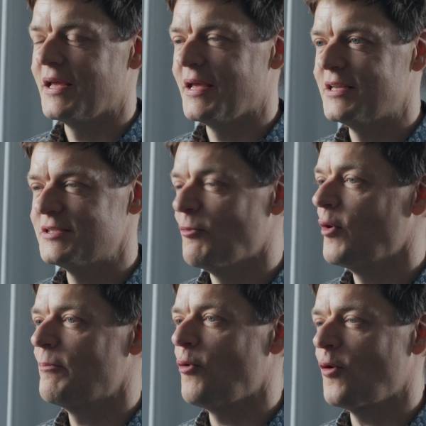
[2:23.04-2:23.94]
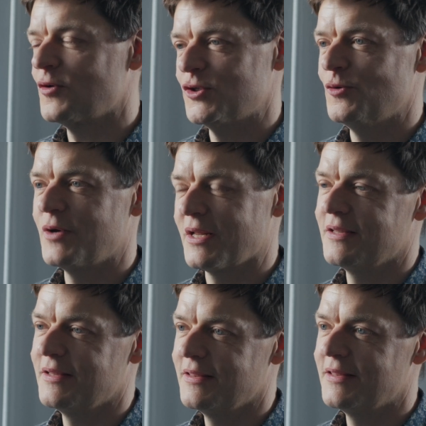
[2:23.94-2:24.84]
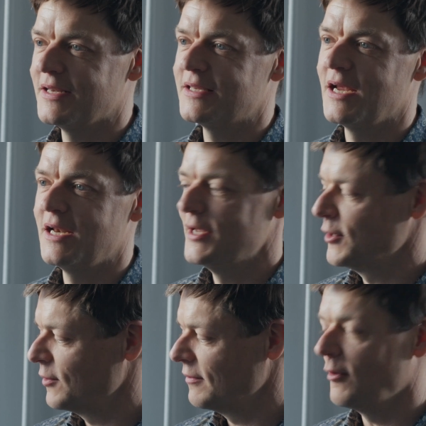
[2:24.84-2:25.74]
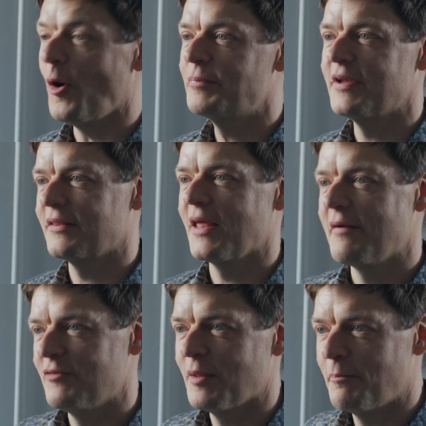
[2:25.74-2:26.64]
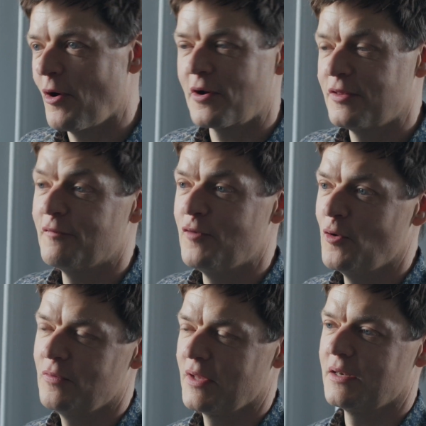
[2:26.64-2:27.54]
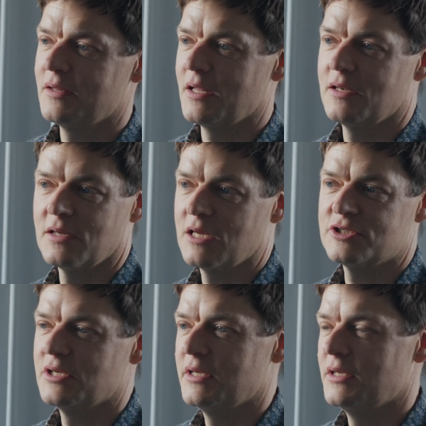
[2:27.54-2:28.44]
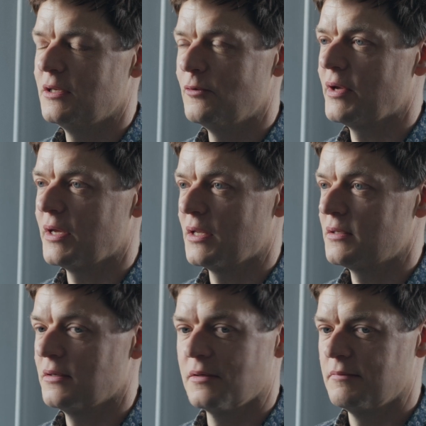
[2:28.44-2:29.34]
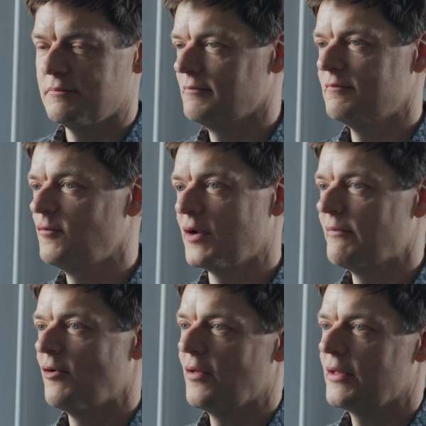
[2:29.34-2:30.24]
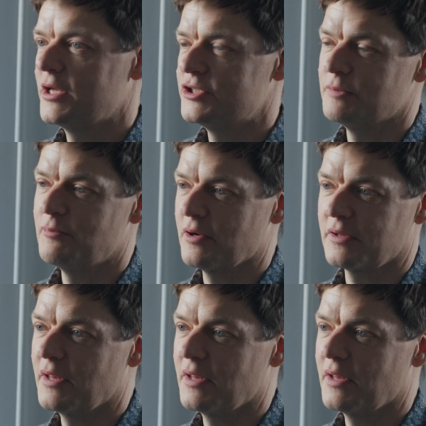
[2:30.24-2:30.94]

it's more important to look at their daily object they have in the pocket, the phone, than actually looking at whatever other kitchen product